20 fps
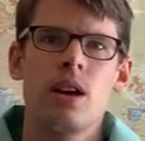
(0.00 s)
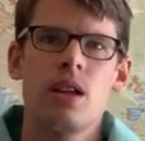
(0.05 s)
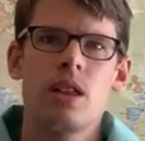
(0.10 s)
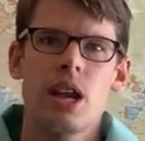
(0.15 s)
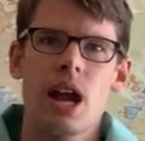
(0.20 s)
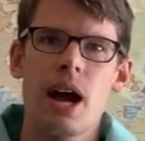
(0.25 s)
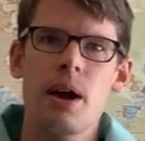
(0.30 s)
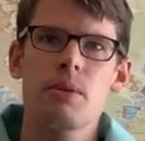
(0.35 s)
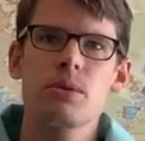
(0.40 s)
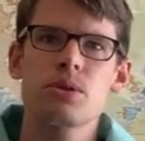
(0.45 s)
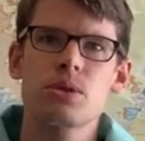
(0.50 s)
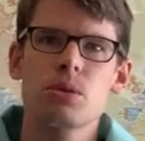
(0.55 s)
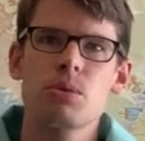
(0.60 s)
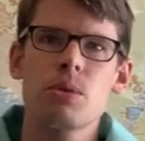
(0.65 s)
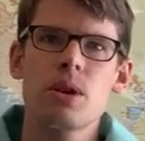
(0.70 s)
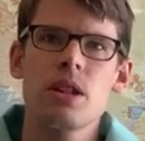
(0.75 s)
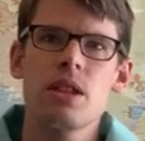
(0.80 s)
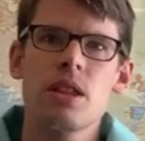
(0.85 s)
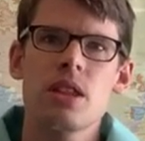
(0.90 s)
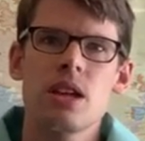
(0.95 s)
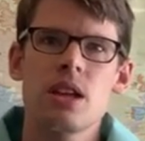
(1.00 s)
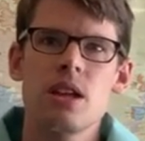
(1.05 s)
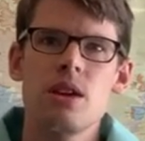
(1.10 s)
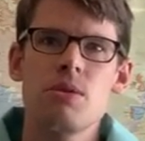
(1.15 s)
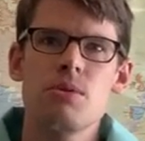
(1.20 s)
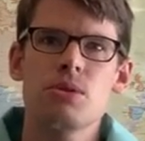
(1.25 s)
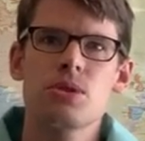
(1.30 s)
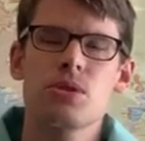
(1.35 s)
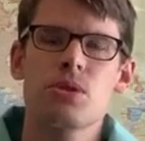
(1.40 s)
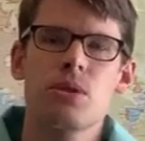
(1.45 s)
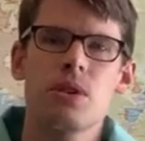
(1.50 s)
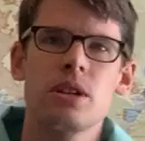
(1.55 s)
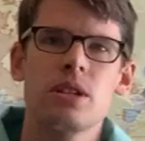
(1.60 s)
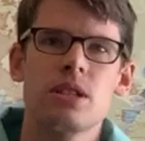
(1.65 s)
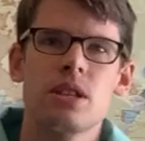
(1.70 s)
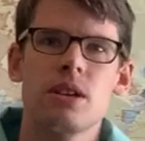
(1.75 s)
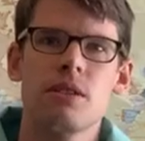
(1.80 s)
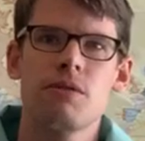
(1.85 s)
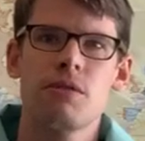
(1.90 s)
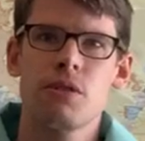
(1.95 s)
that I was the one that he was going
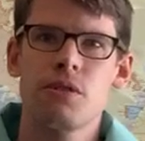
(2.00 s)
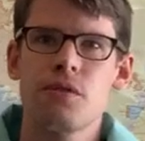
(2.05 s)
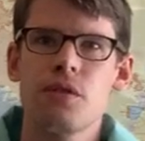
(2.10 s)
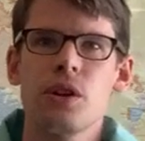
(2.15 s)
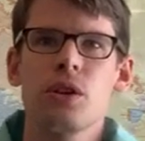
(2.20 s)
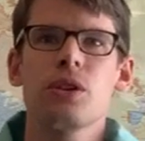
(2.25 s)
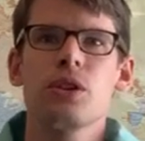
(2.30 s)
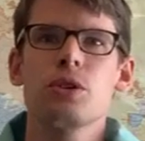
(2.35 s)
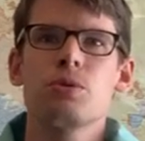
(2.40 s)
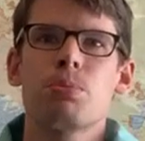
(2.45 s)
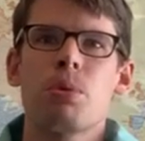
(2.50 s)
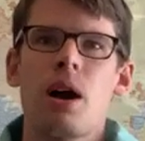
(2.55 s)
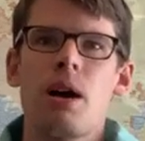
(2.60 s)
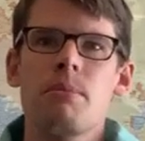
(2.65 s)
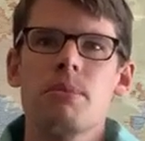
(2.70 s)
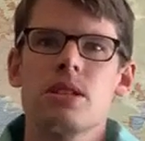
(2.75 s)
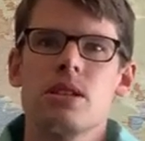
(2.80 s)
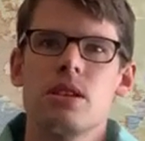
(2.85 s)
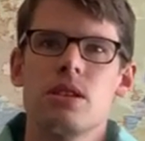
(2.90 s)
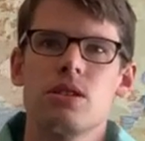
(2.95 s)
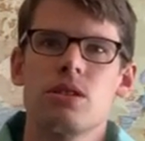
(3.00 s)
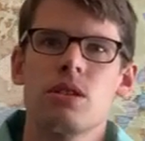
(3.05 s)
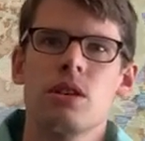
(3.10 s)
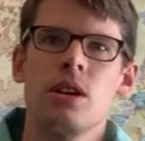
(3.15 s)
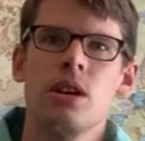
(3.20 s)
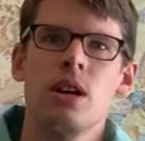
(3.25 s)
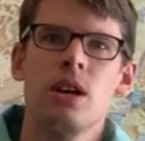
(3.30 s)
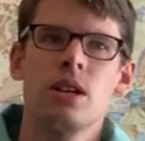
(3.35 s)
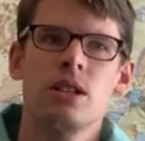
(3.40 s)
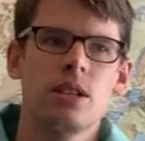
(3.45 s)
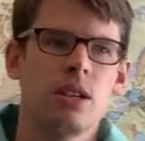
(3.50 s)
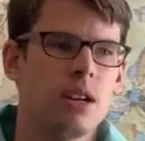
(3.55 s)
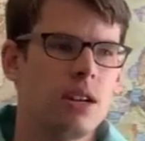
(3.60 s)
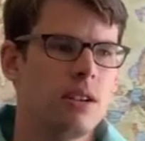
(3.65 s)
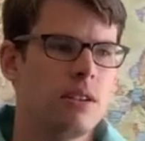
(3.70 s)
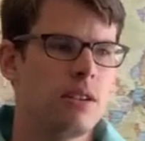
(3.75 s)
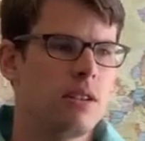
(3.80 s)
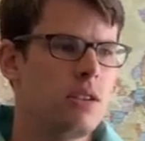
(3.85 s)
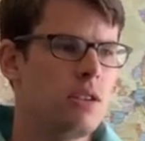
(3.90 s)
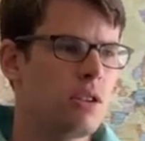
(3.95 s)
to fulfill his promises
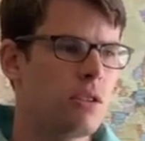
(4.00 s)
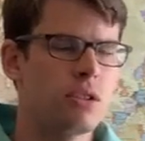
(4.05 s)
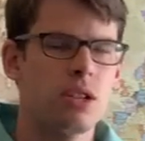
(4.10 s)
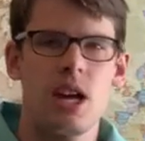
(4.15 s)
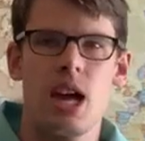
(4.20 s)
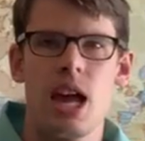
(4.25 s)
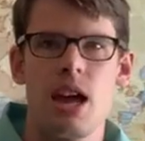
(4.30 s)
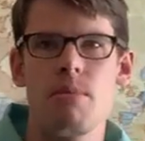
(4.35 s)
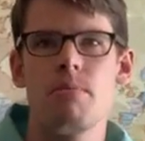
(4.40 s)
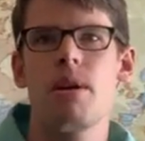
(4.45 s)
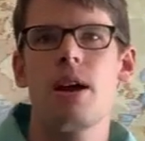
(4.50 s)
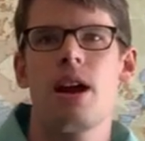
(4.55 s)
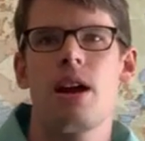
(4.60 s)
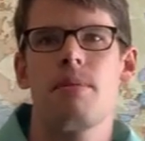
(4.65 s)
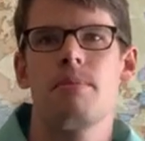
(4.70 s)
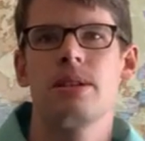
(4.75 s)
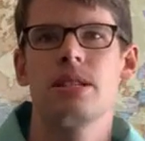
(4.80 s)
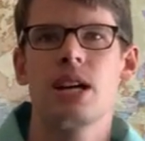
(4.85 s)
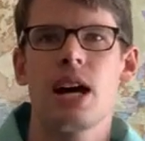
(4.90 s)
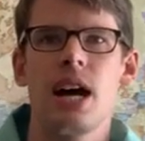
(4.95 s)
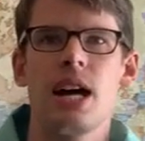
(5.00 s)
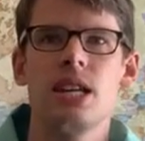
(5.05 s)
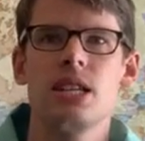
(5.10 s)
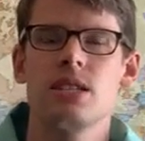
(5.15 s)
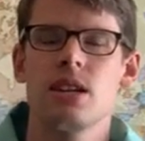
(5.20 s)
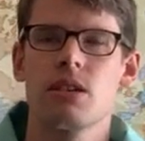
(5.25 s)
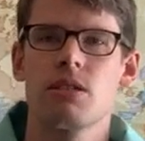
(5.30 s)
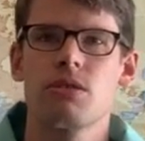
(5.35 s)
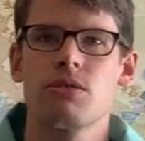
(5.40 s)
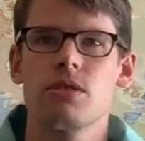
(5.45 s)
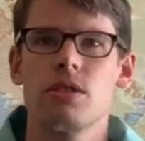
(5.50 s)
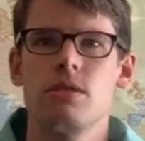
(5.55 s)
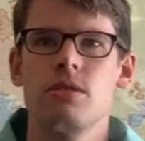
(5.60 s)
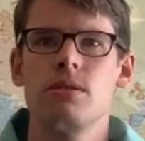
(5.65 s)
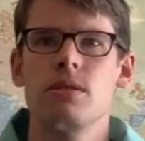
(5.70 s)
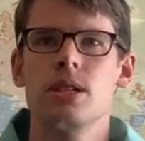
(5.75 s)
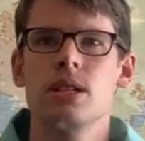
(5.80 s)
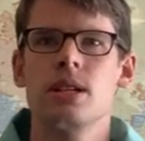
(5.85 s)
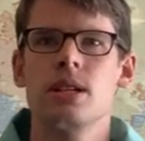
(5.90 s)
to Abraham and to Isaac through.